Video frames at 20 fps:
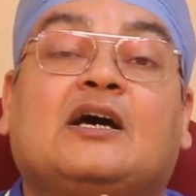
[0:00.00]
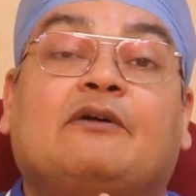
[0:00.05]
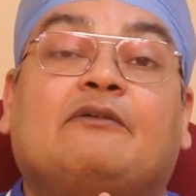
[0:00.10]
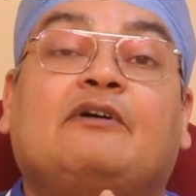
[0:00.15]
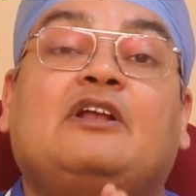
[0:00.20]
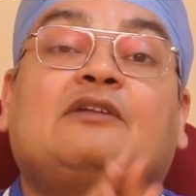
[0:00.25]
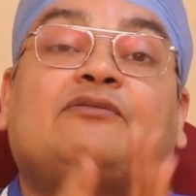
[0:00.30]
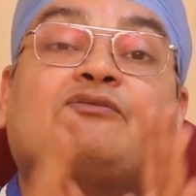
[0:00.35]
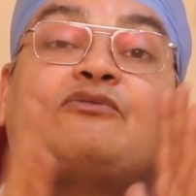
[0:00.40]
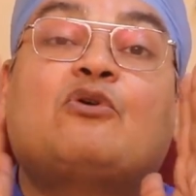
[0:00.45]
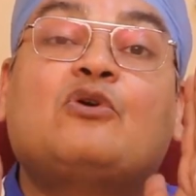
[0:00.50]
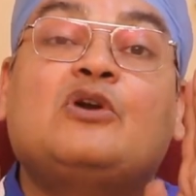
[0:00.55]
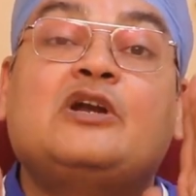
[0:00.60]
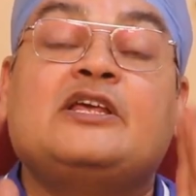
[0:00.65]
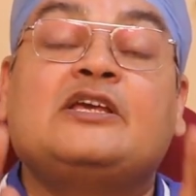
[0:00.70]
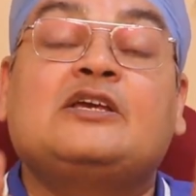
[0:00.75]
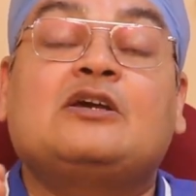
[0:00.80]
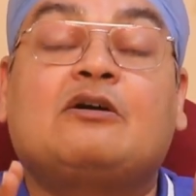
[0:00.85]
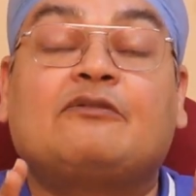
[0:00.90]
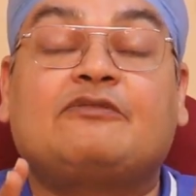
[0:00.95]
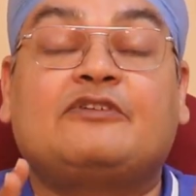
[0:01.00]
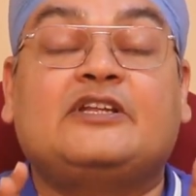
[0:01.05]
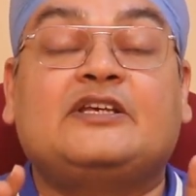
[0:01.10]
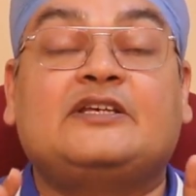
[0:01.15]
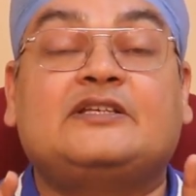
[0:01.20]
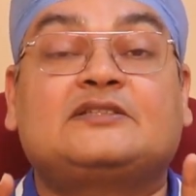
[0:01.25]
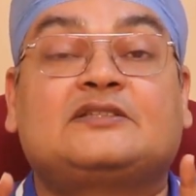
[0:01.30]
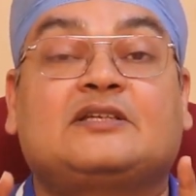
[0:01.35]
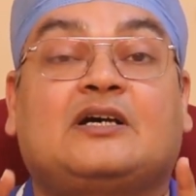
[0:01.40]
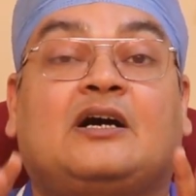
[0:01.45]
Well, folding of
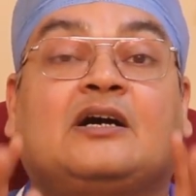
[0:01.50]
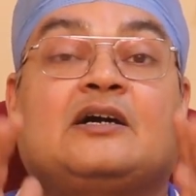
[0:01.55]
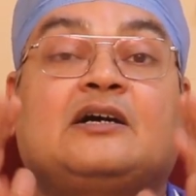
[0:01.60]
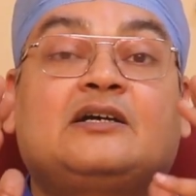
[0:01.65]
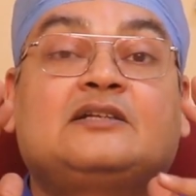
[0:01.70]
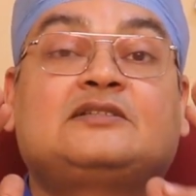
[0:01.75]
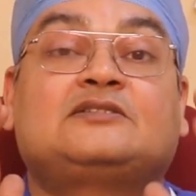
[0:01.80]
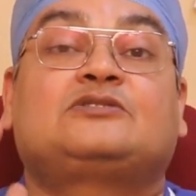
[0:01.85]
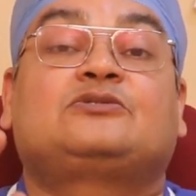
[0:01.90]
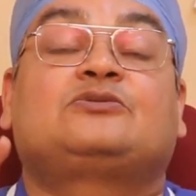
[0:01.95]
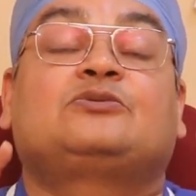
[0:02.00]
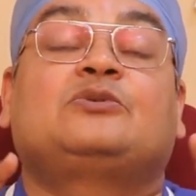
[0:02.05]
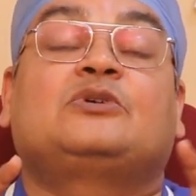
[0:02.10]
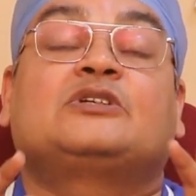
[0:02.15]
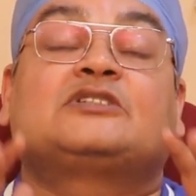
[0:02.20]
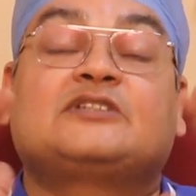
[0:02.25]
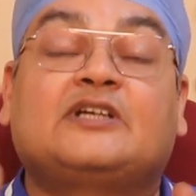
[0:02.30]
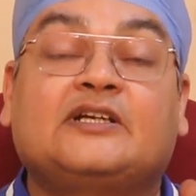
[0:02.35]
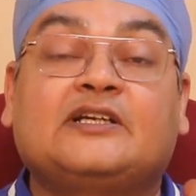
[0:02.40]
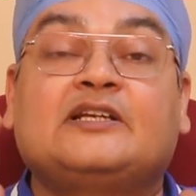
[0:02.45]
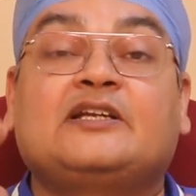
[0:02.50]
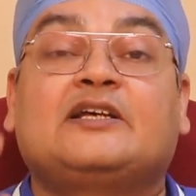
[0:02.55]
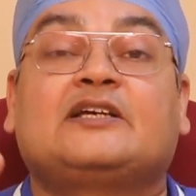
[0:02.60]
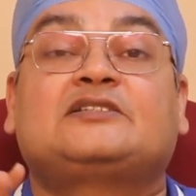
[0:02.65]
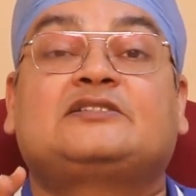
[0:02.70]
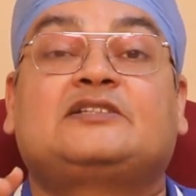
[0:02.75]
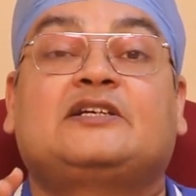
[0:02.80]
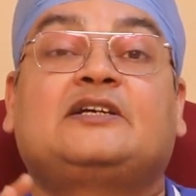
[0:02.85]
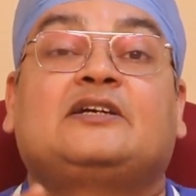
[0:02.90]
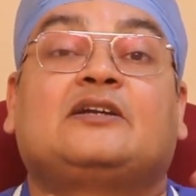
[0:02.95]
knees occurs to a certain
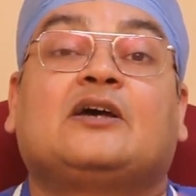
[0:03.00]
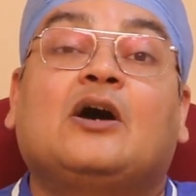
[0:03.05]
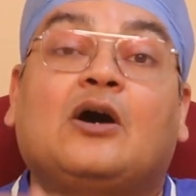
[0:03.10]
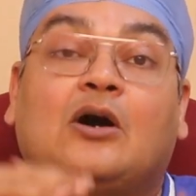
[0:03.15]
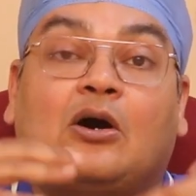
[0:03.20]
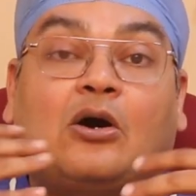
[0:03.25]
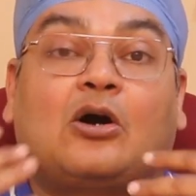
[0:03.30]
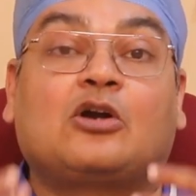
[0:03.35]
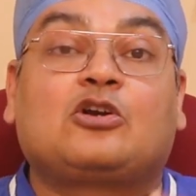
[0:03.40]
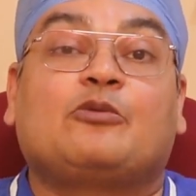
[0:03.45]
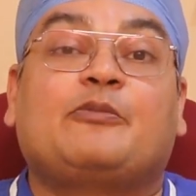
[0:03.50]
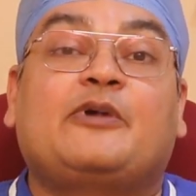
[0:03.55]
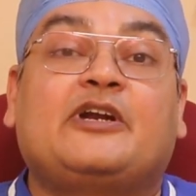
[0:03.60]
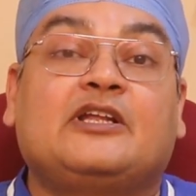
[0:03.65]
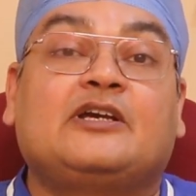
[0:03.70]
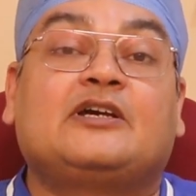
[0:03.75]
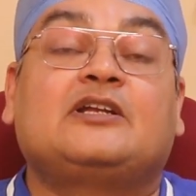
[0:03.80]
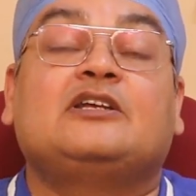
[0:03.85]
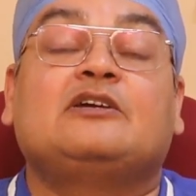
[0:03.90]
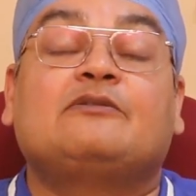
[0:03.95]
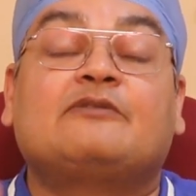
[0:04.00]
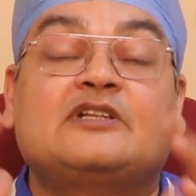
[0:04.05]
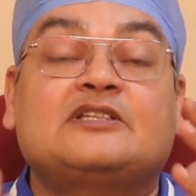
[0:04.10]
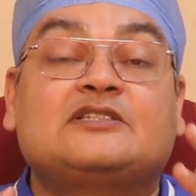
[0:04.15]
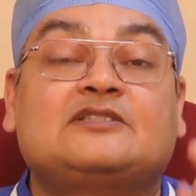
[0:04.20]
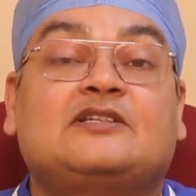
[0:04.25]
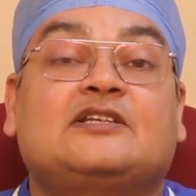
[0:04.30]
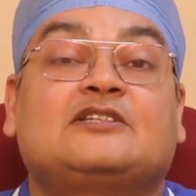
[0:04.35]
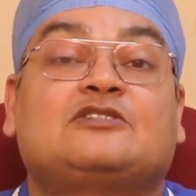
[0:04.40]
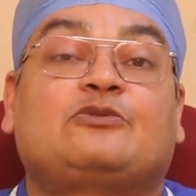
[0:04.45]
extent automatically
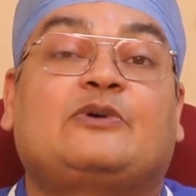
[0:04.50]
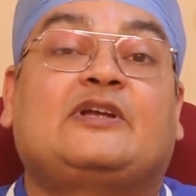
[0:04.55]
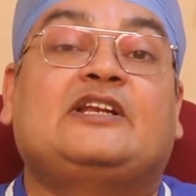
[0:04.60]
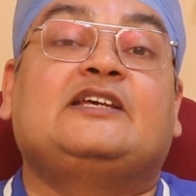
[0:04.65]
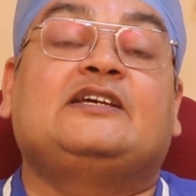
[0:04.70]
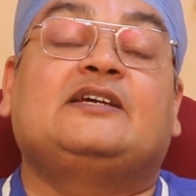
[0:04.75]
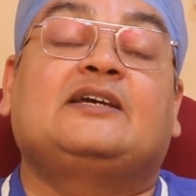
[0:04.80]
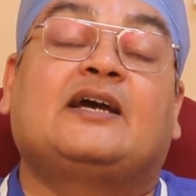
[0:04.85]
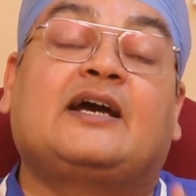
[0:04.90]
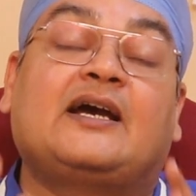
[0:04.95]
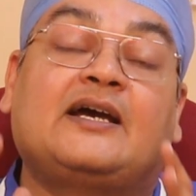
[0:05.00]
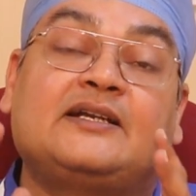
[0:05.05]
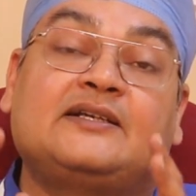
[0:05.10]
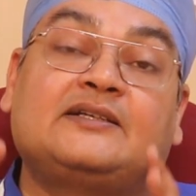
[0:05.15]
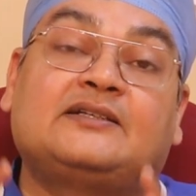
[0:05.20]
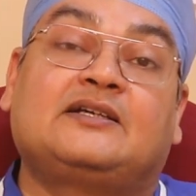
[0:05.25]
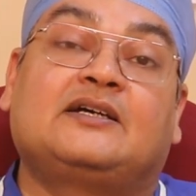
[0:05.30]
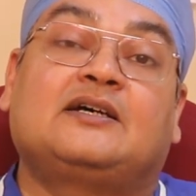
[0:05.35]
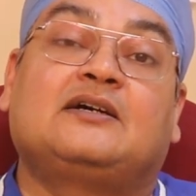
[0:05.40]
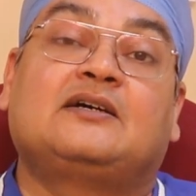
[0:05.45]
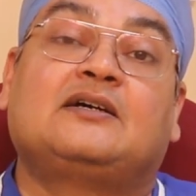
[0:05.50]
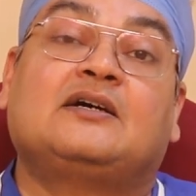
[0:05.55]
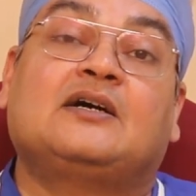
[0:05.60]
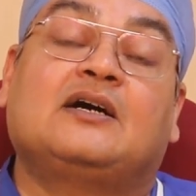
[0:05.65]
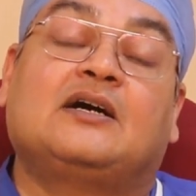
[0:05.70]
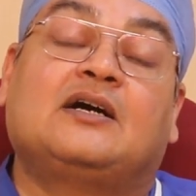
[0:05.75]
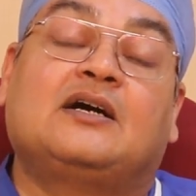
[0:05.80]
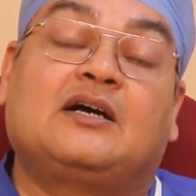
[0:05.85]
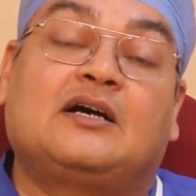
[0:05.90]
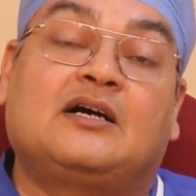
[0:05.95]
once the swelling and
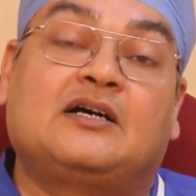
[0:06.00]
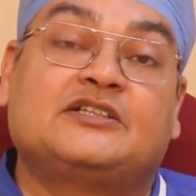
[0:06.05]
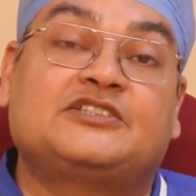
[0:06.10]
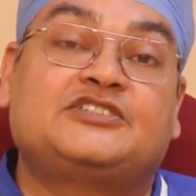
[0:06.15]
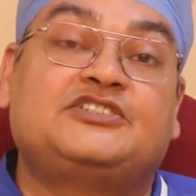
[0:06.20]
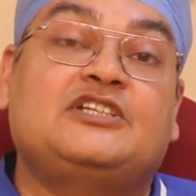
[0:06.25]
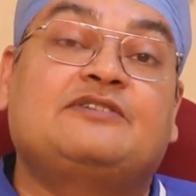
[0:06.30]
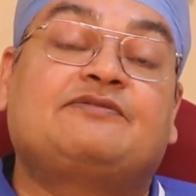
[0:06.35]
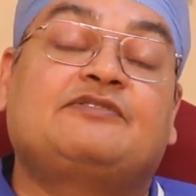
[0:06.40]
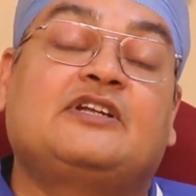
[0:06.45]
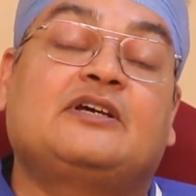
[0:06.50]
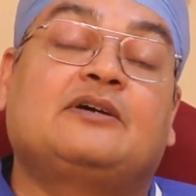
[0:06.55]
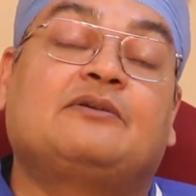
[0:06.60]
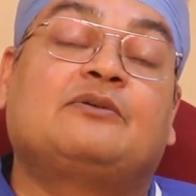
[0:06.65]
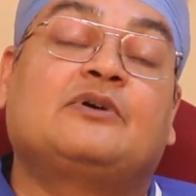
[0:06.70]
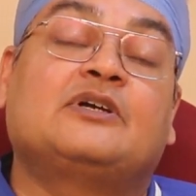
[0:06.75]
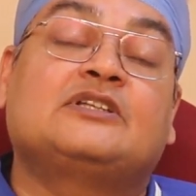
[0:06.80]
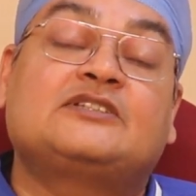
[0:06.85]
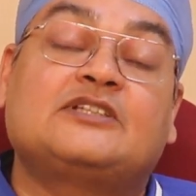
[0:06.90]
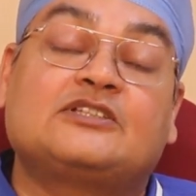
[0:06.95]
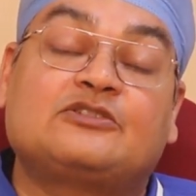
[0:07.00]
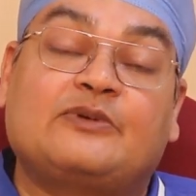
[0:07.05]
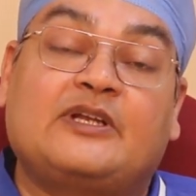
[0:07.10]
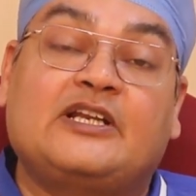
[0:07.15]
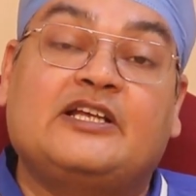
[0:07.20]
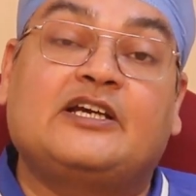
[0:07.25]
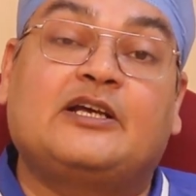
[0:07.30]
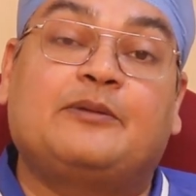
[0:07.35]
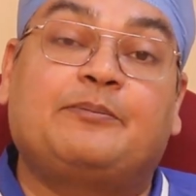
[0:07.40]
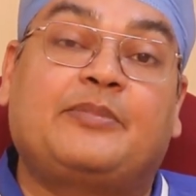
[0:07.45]
stiffness, once the
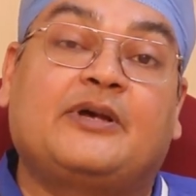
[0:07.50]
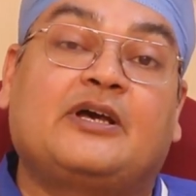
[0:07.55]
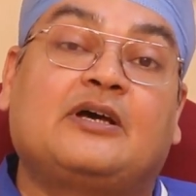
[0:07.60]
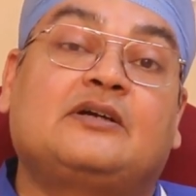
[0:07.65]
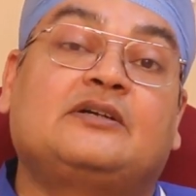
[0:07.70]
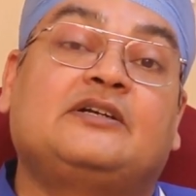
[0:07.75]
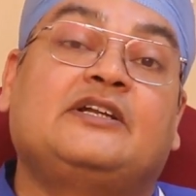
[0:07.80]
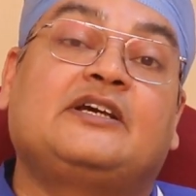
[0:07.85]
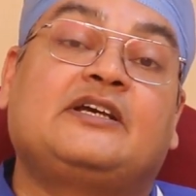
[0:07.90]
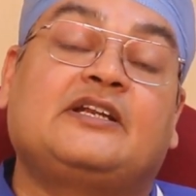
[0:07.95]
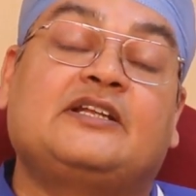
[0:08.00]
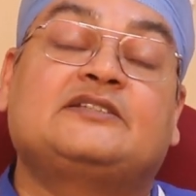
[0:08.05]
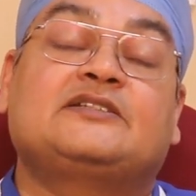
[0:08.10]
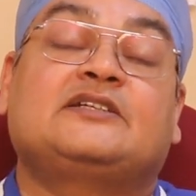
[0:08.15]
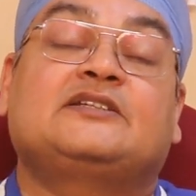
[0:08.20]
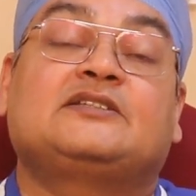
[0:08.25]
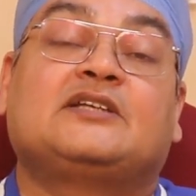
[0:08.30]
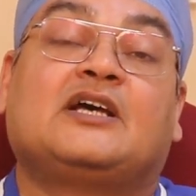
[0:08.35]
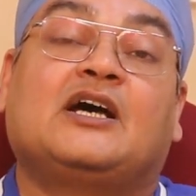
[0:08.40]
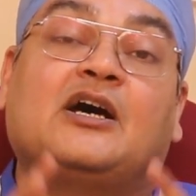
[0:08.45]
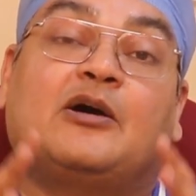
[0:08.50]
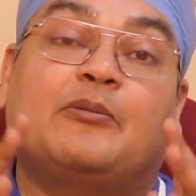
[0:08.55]
swelling and decreases.